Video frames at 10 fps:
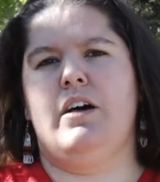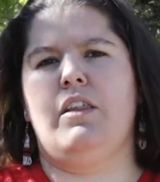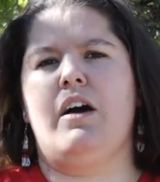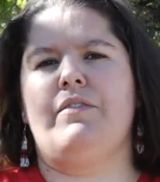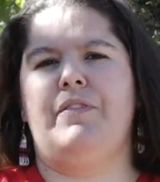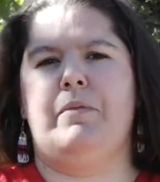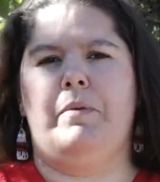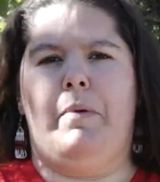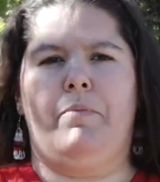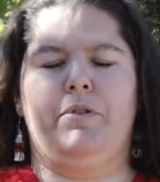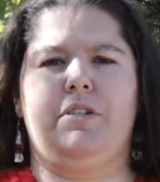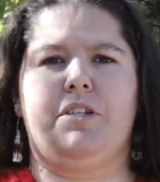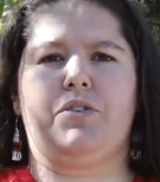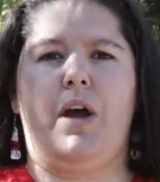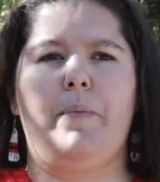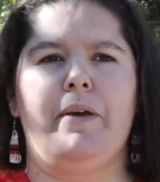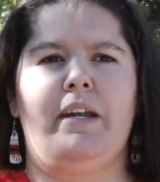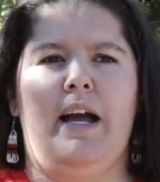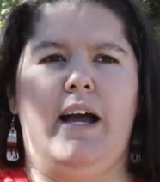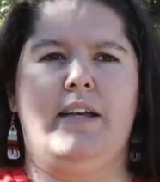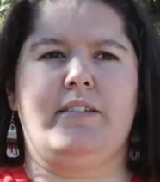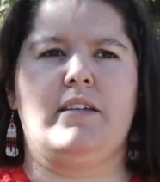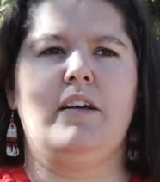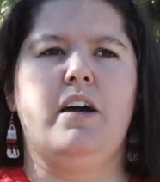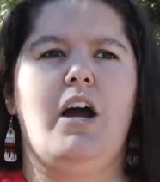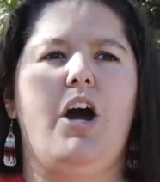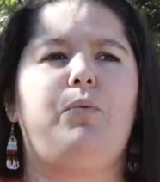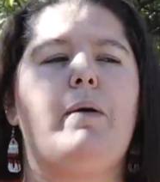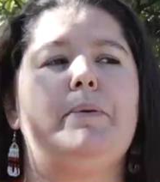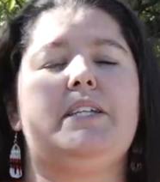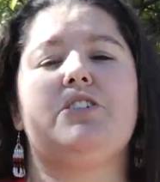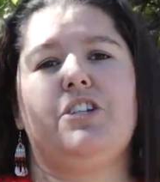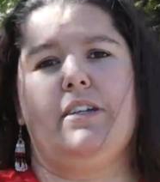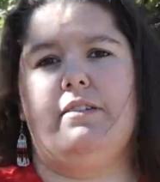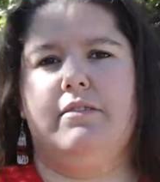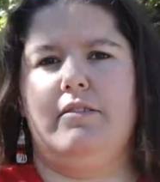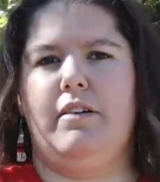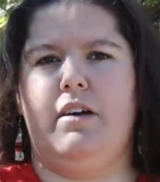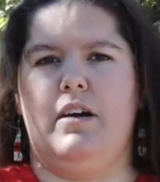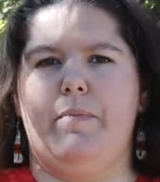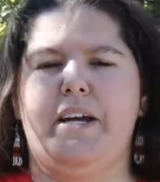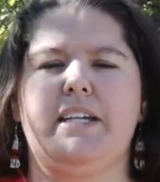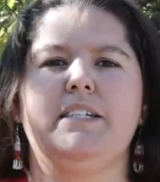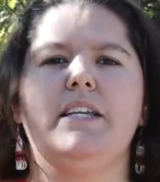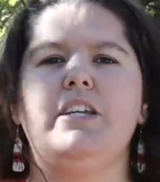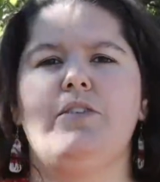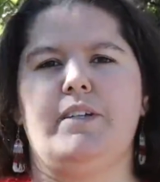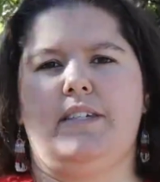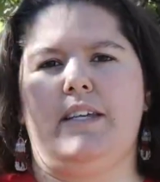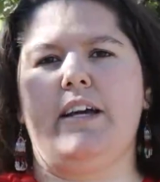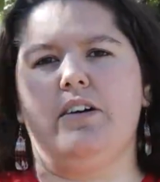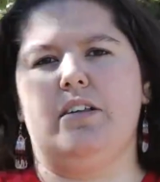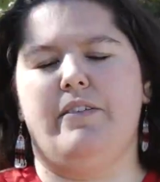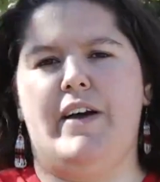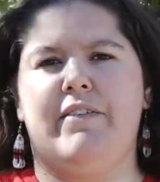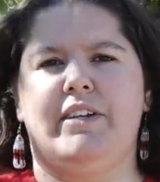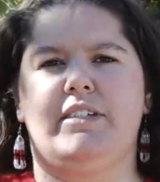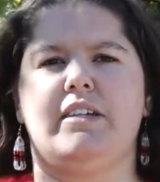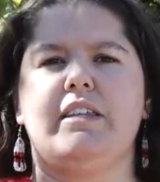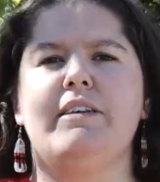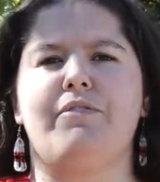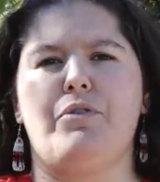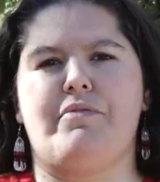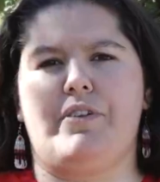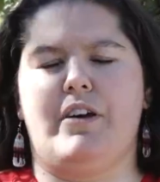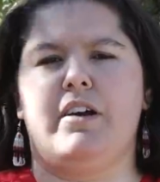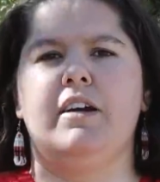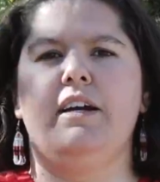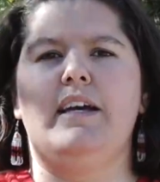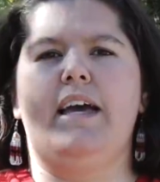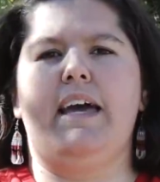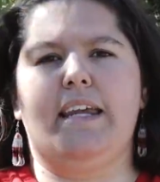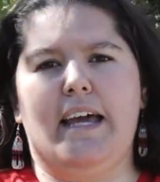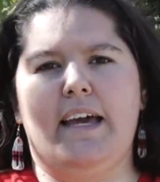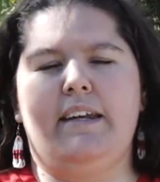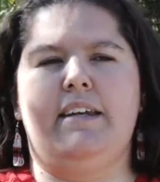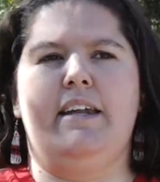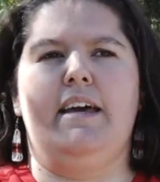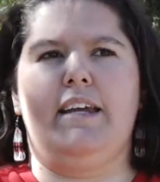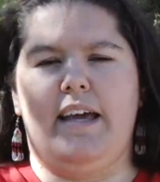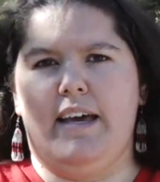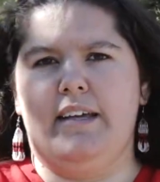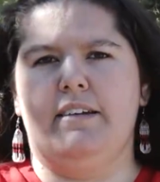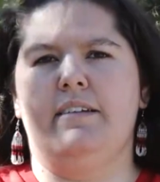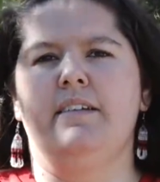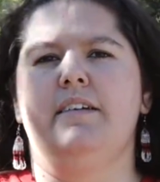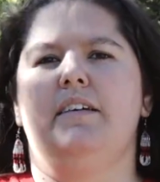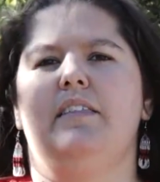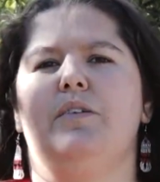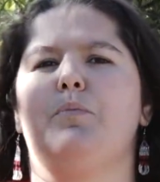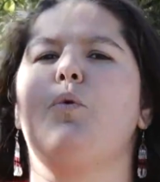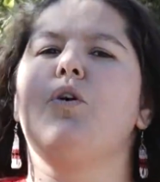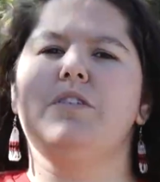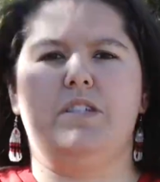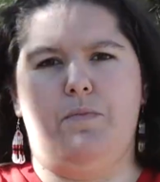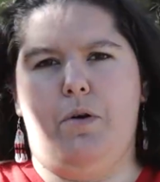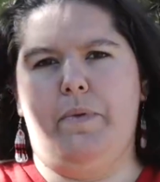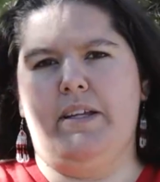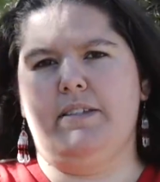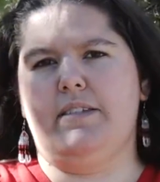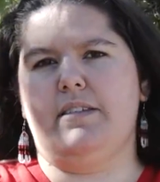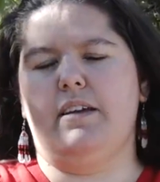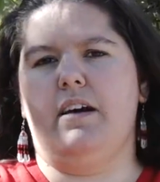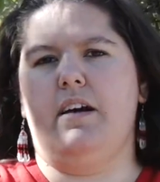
A lot of family members describe it as a repetition, a continuous cycle of having to live over and again the worst moments